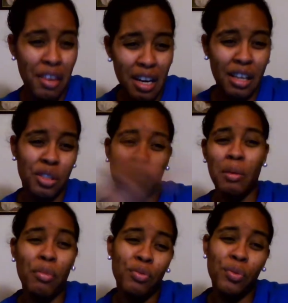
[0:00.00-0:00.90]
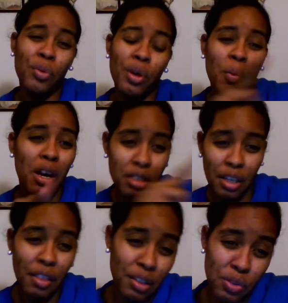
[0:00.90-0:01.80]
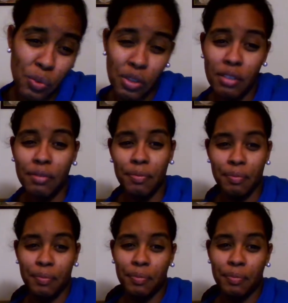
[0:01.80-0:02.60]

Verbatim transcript: the next one before watching this one.